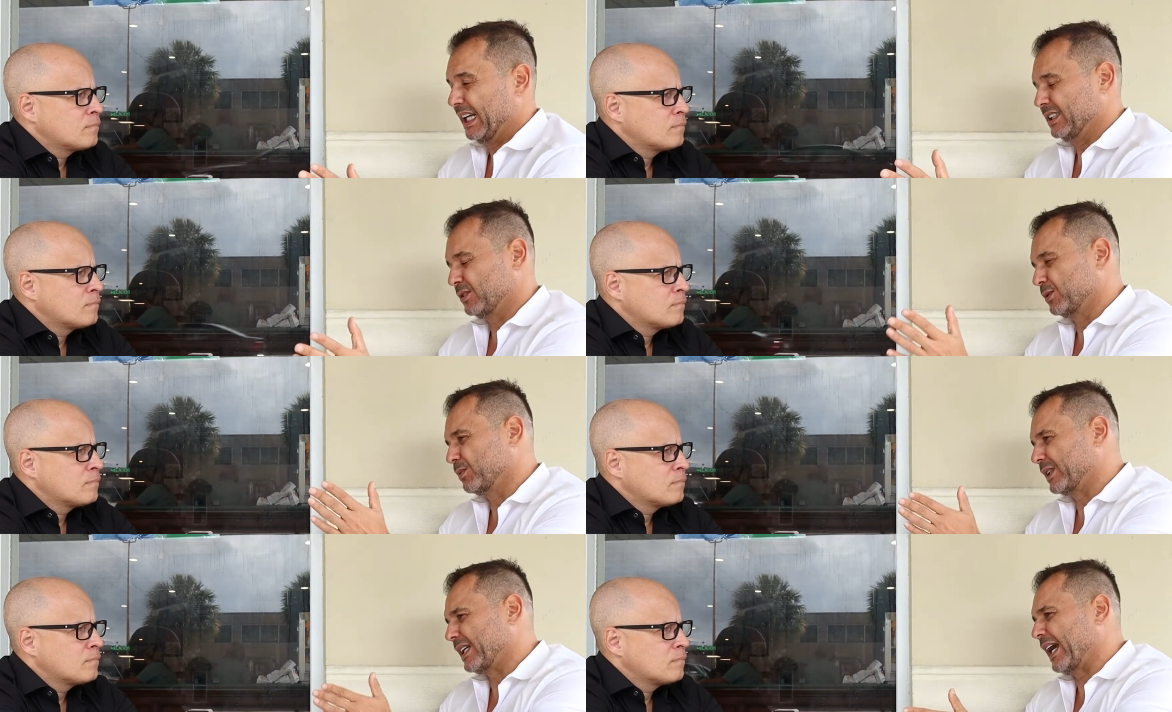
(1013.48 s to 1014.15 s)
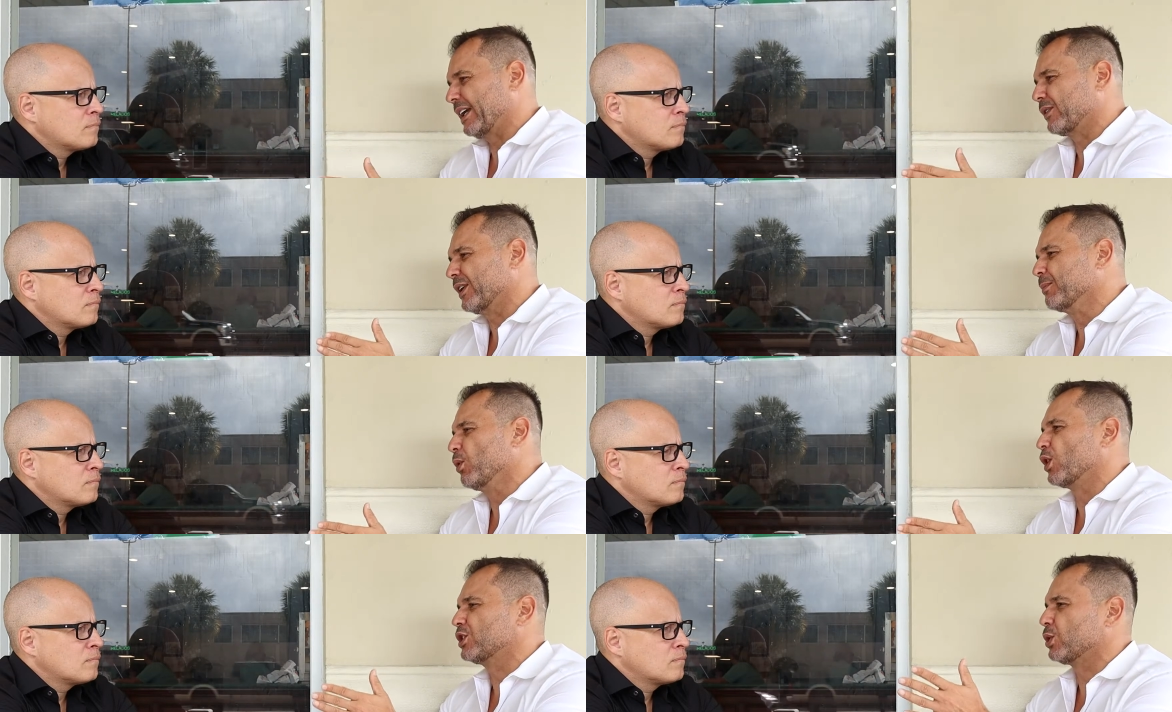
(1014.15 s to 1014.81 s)
Speaker 1: is catering
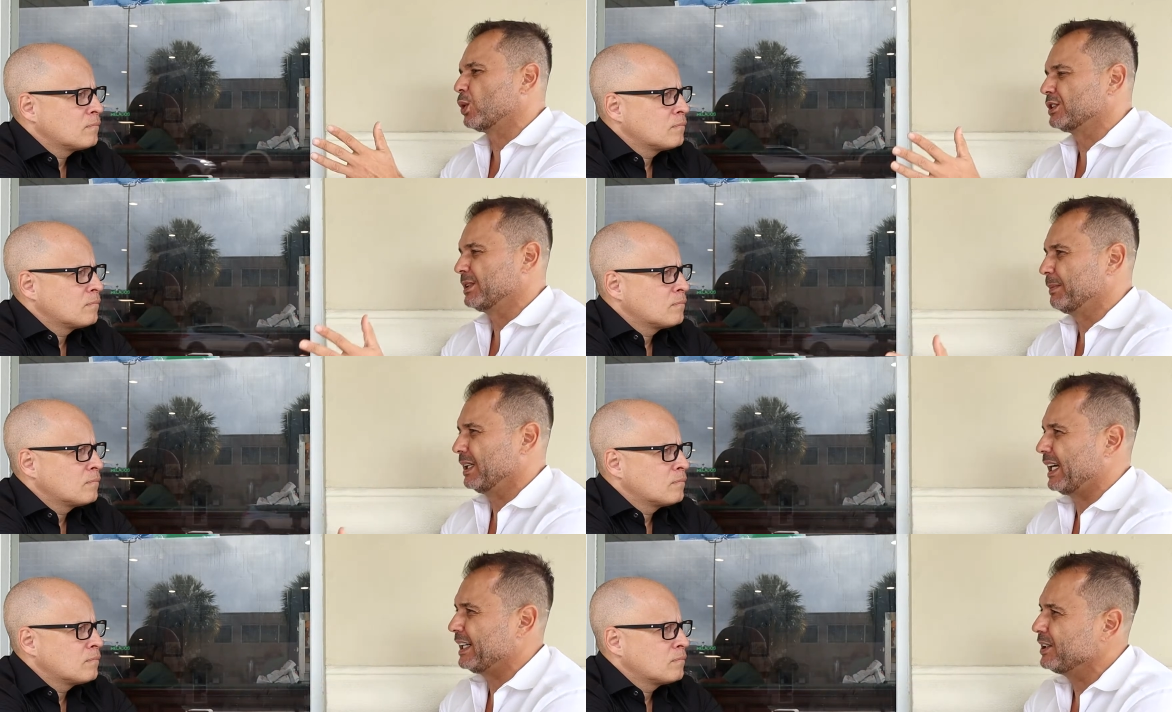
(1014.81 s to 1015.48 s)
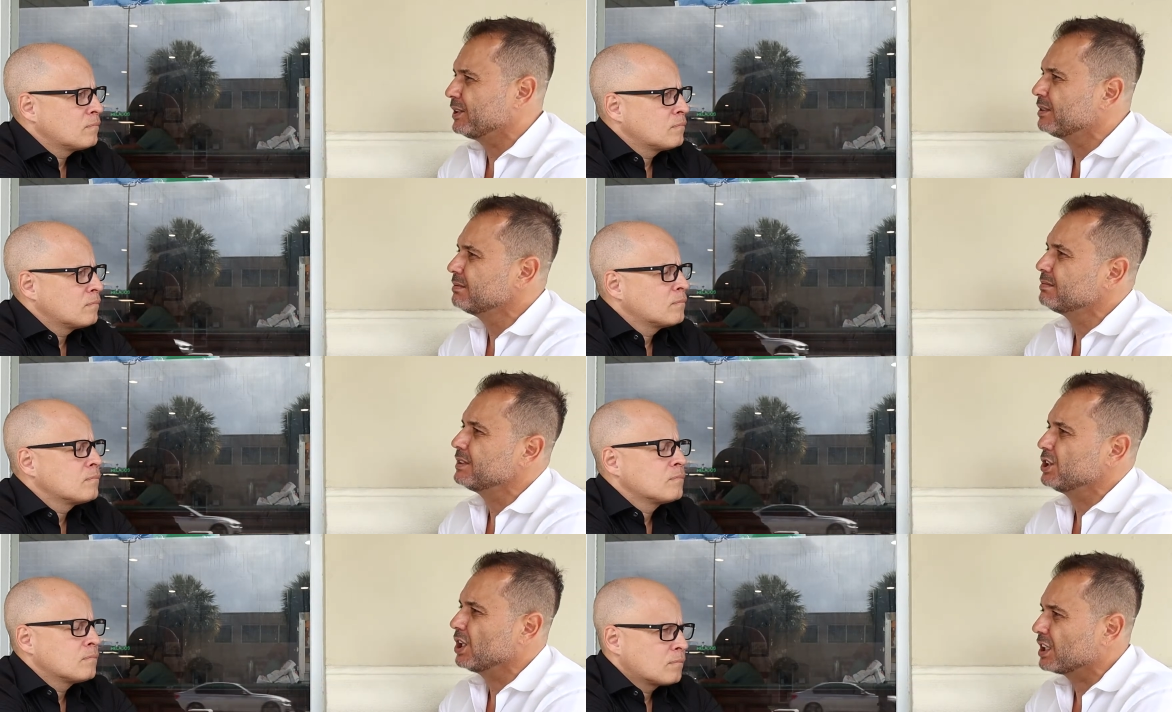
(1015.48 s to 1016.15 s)
more towards the millennial,
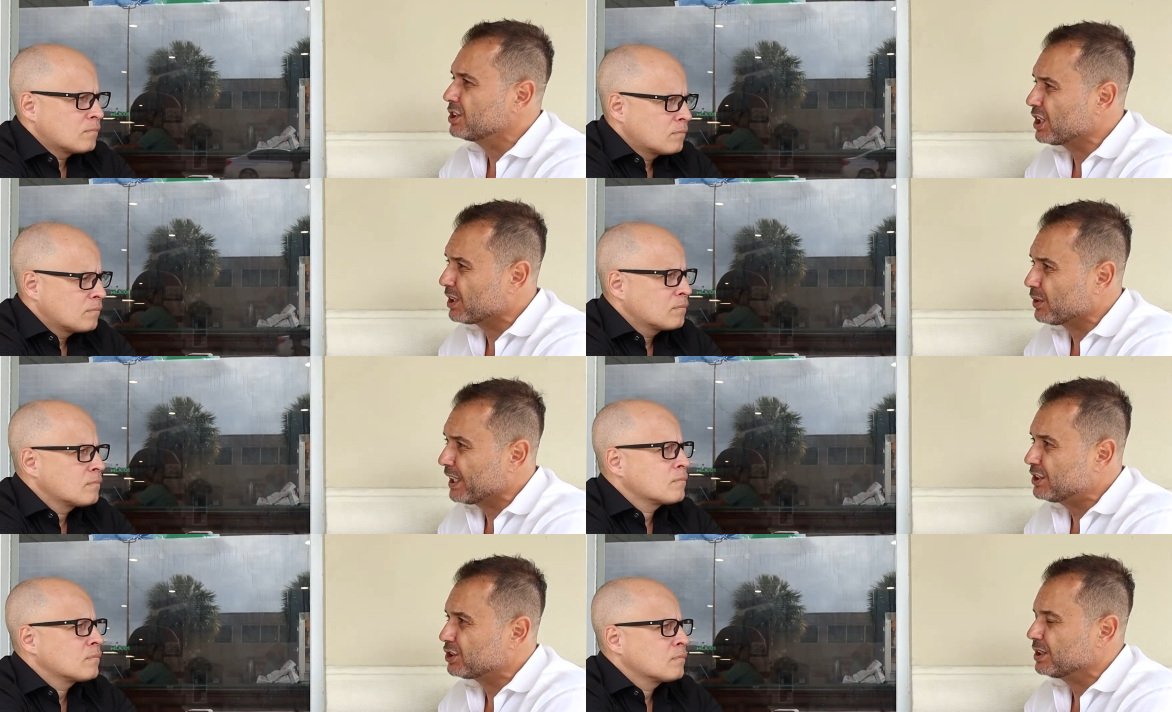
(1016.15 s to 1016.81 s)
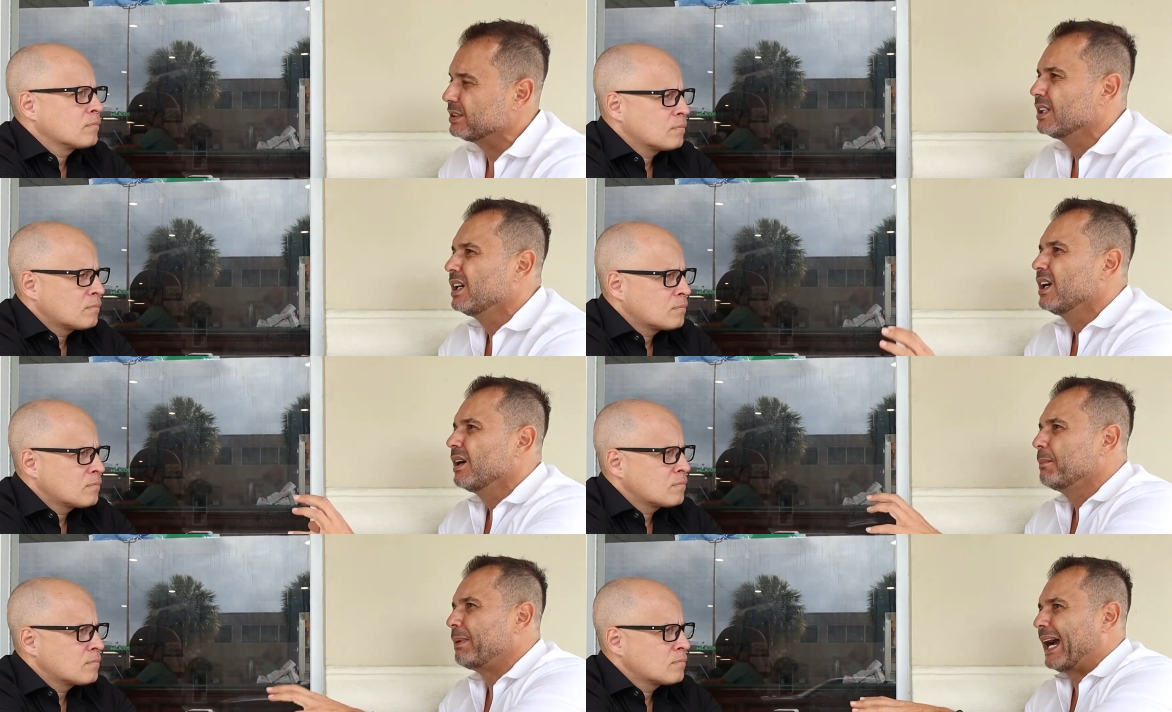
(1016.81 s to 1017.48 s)
the young generation.
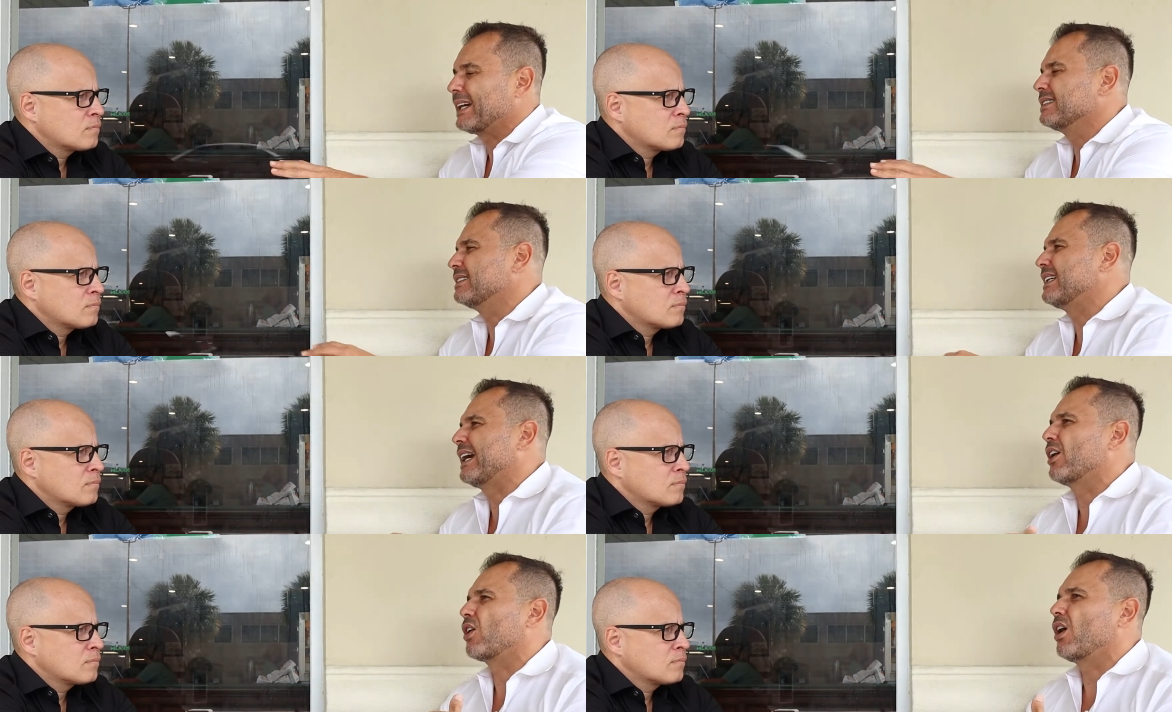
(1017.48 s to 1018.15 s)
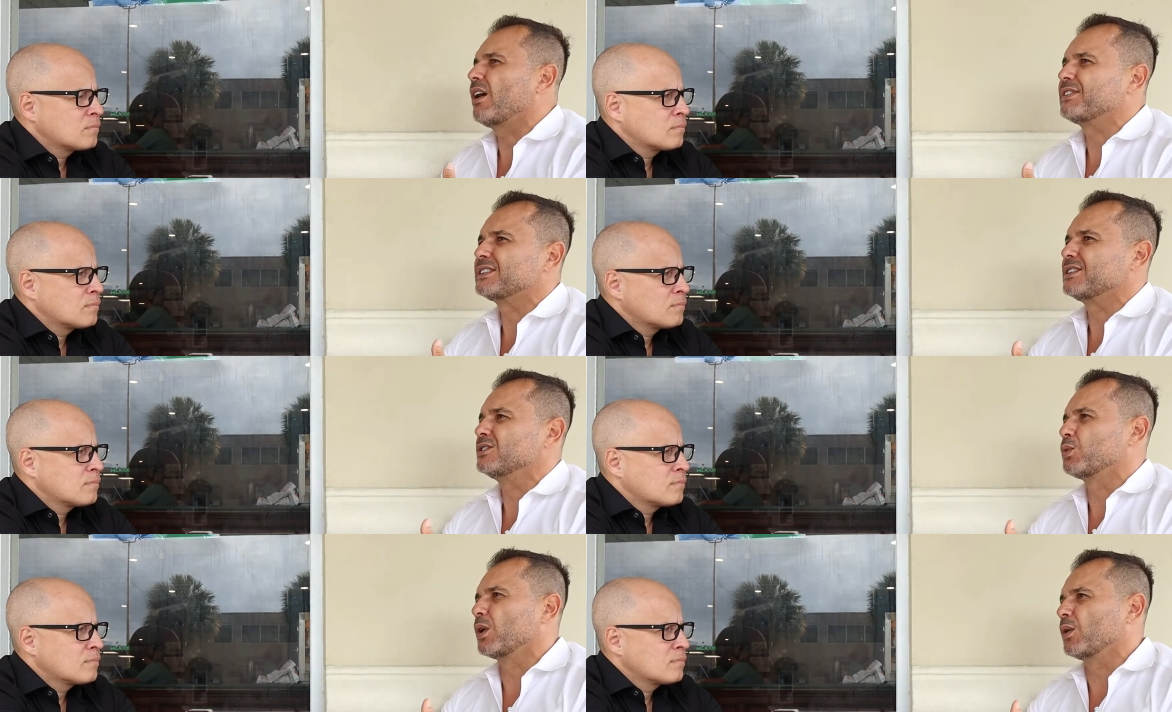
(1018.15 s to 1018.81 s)
Back in the day, our offices